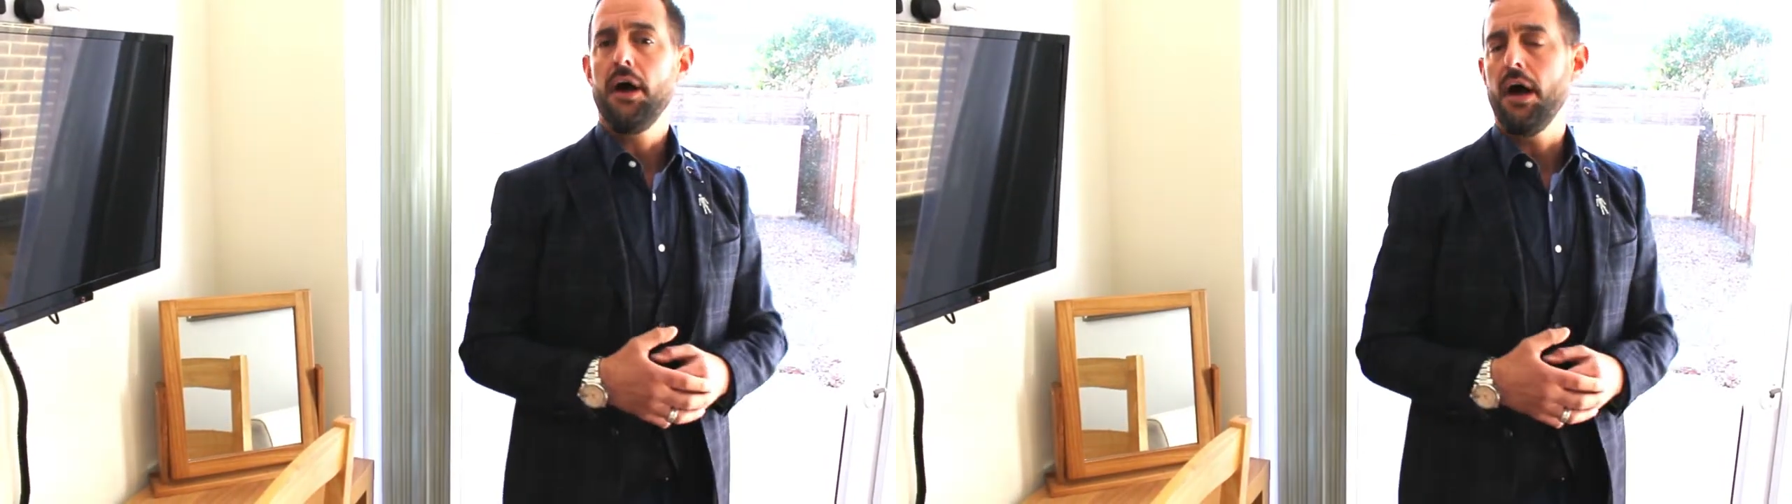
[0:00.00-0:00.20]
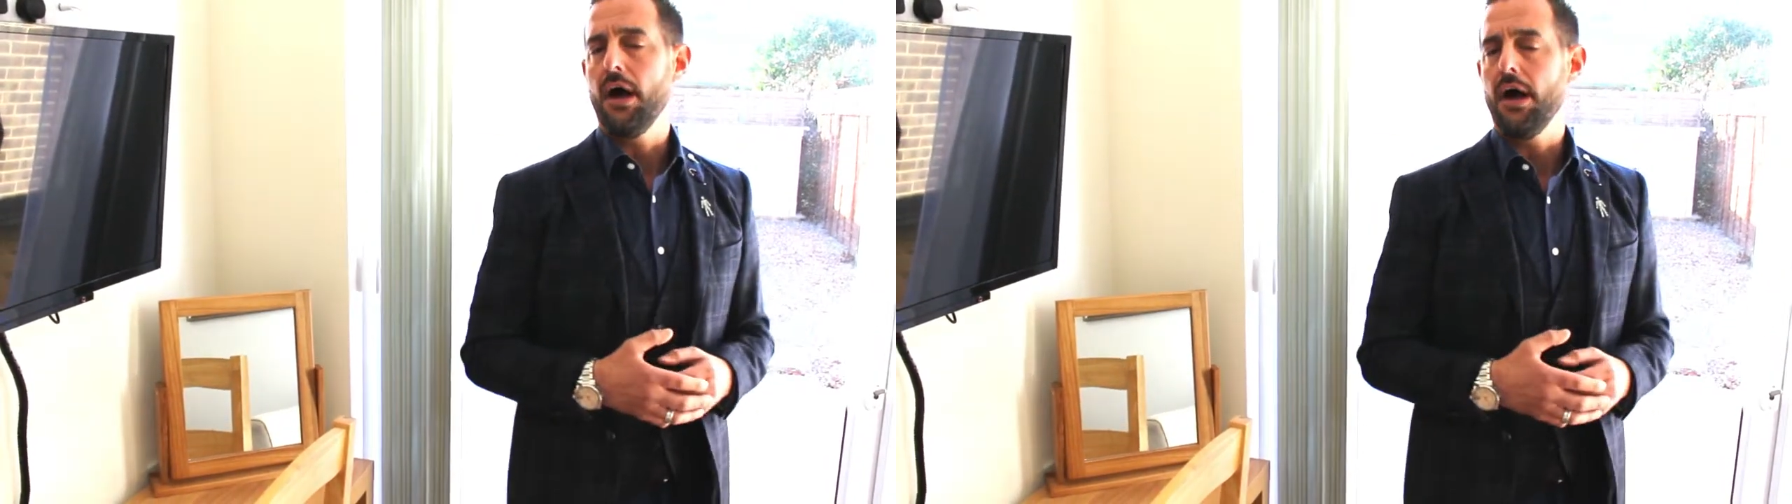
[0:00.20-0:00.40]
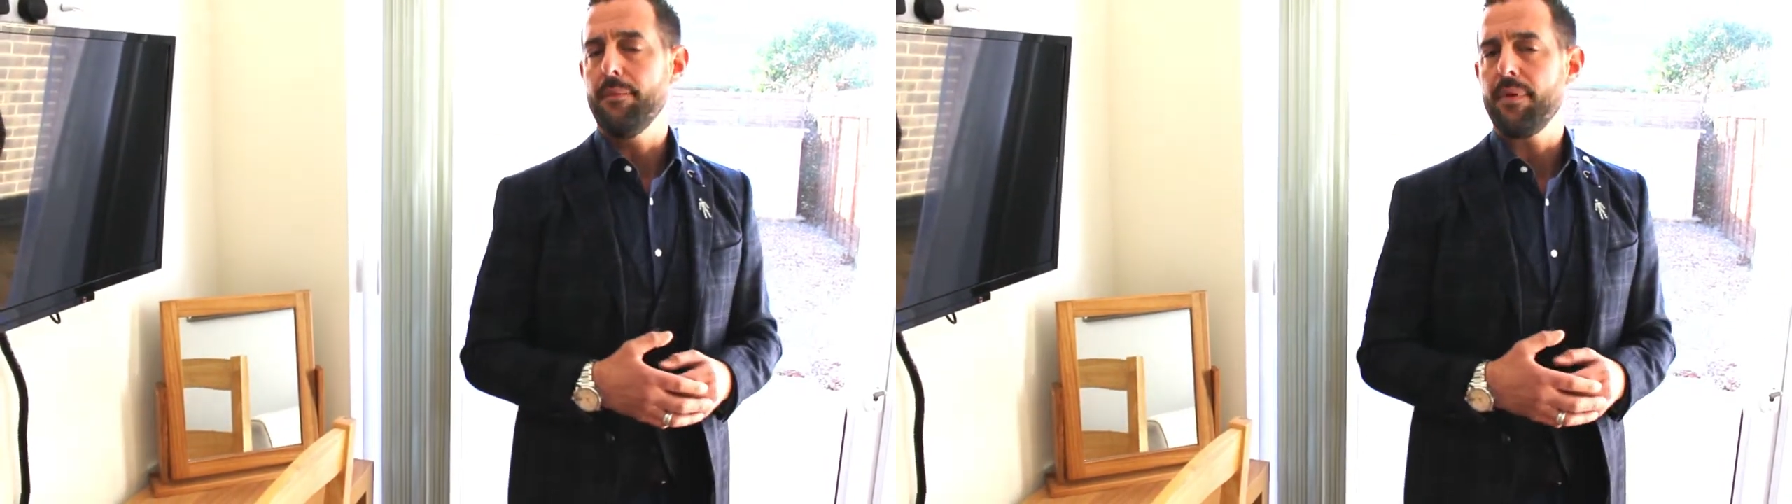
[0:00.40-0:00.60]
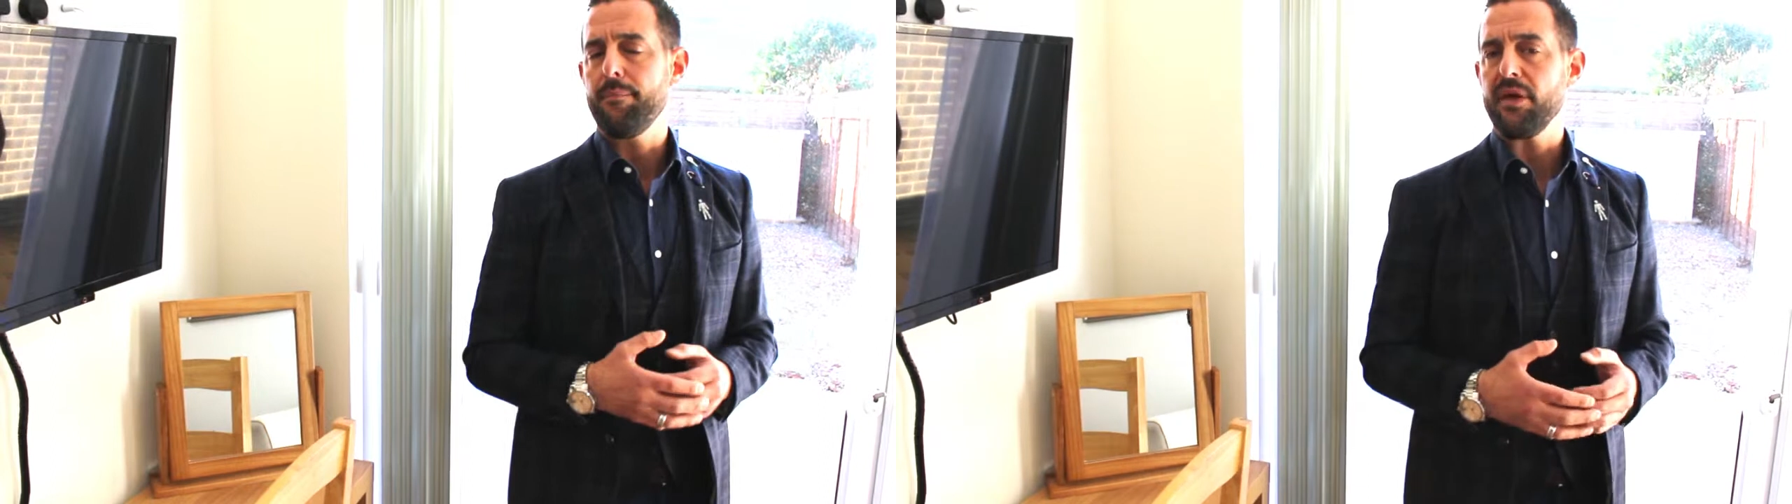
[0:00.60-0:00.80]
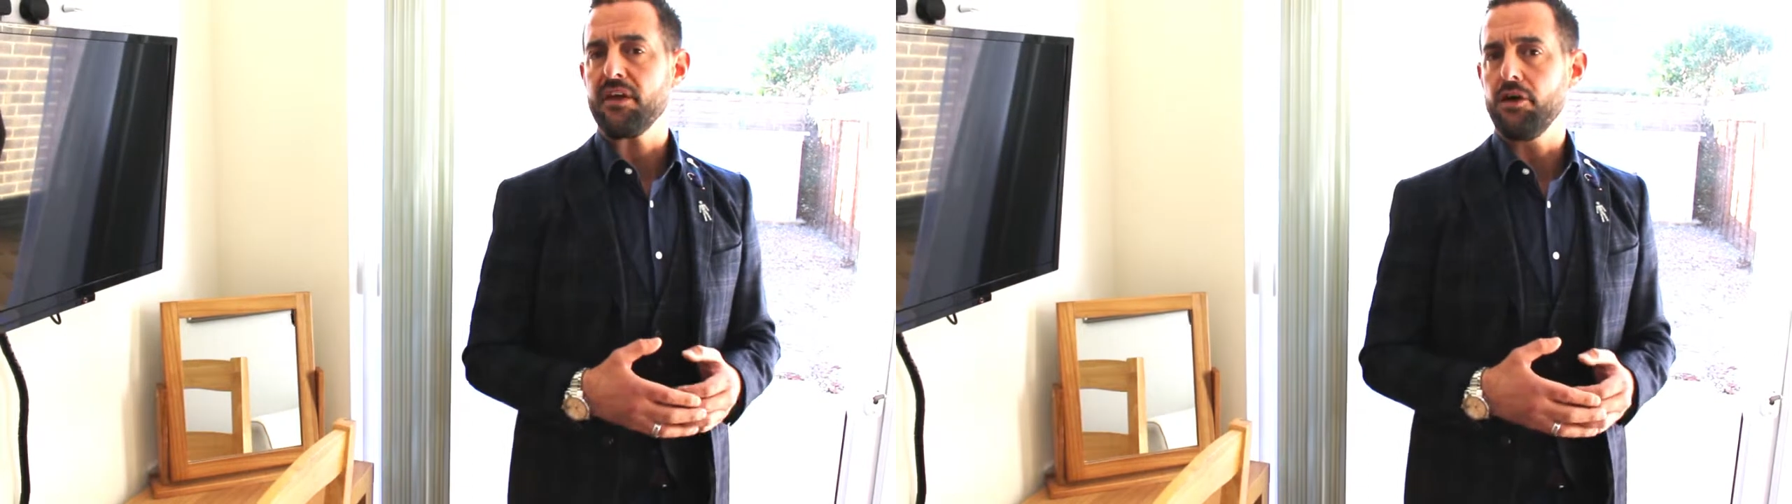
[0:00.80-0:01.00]
and
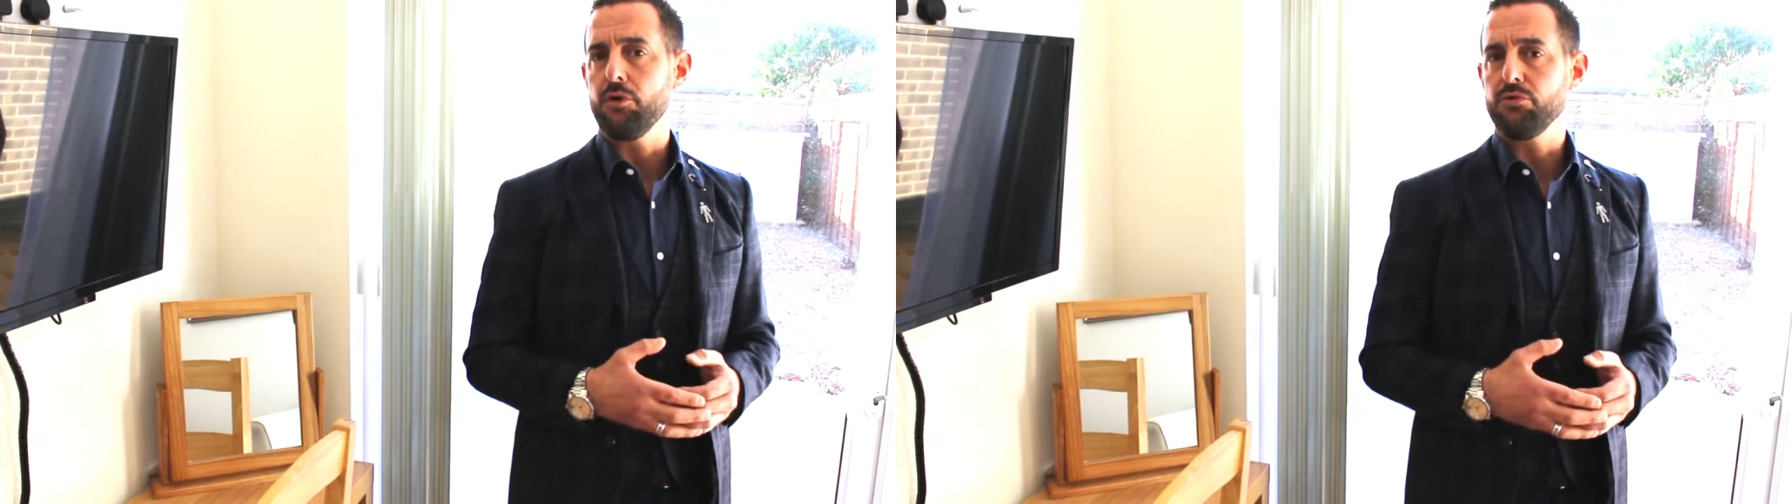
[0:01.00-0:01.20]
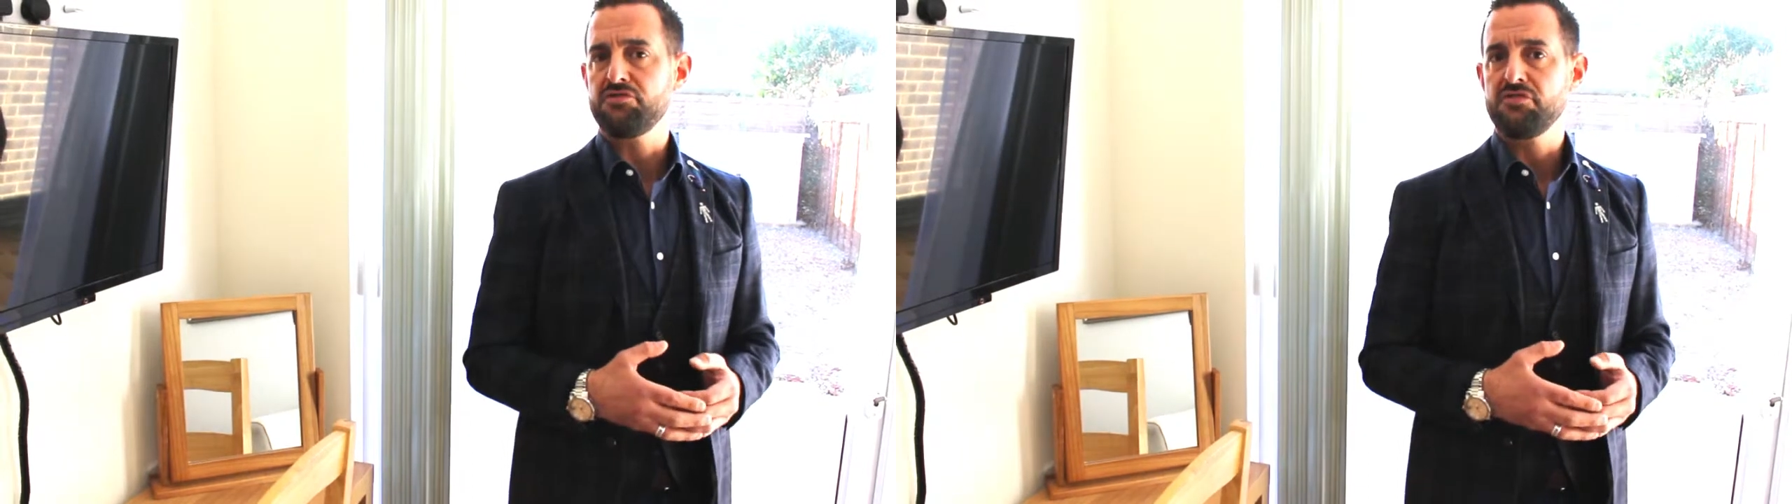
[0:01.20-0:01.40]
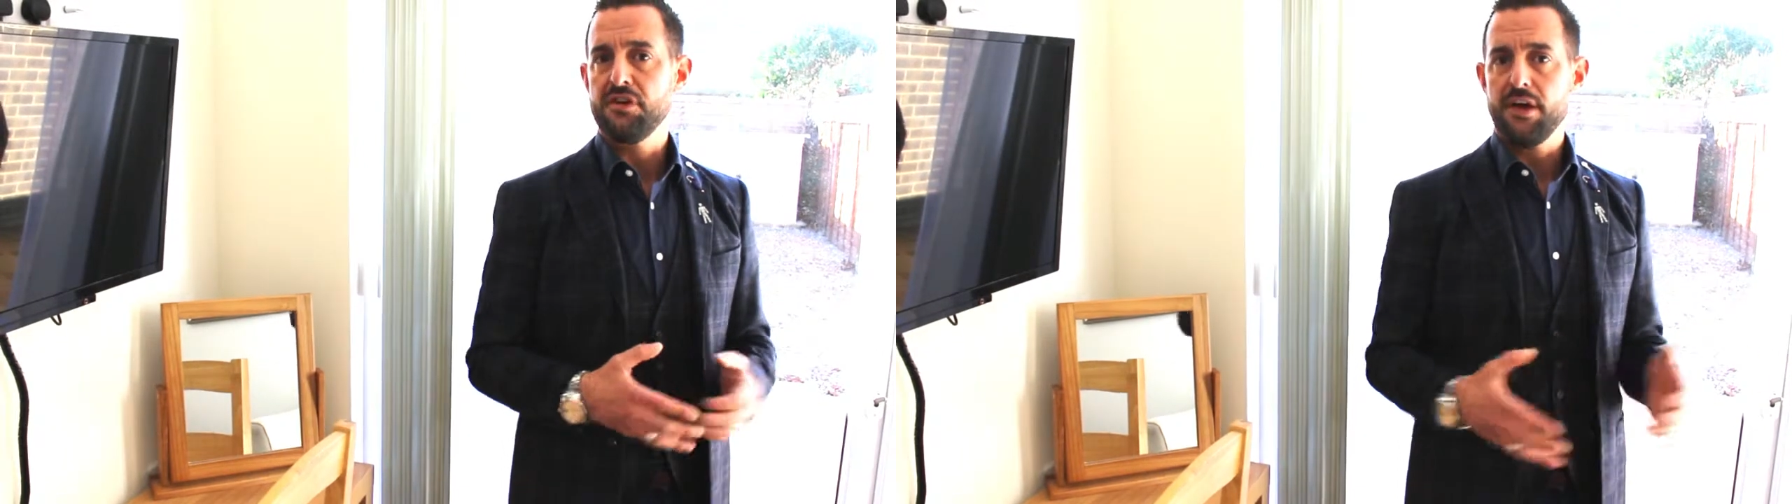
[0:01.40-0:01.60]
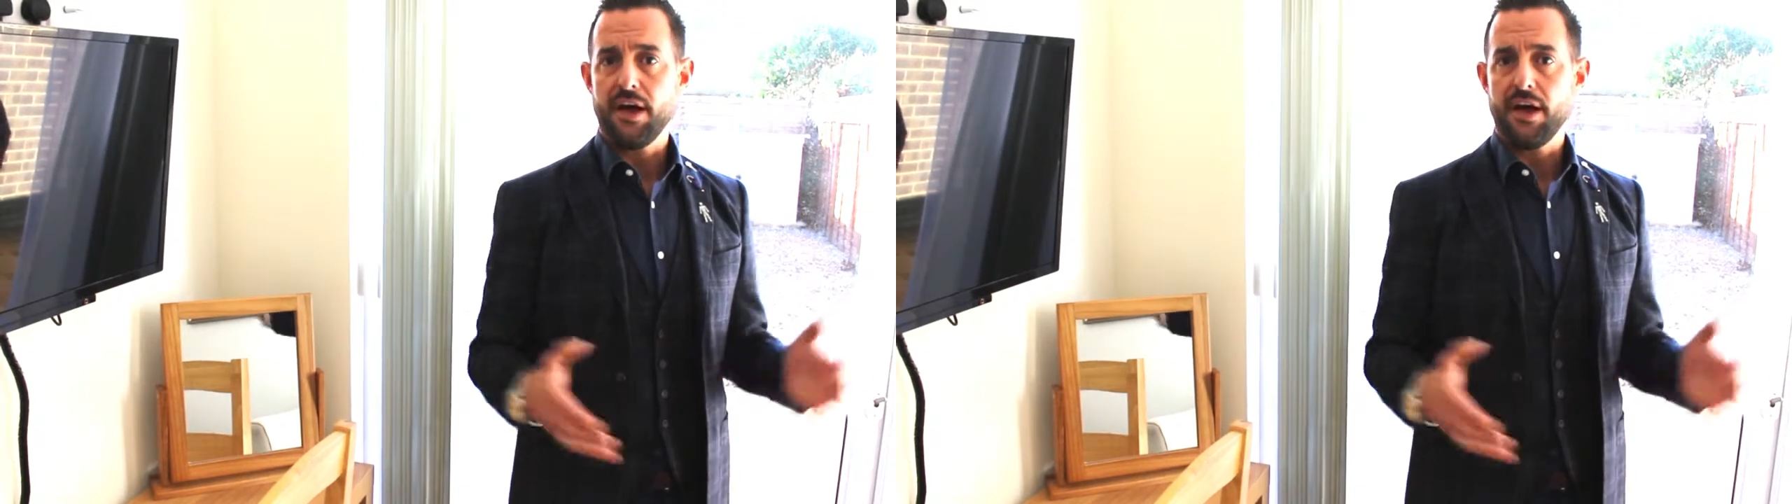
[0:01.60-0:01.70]
big yields,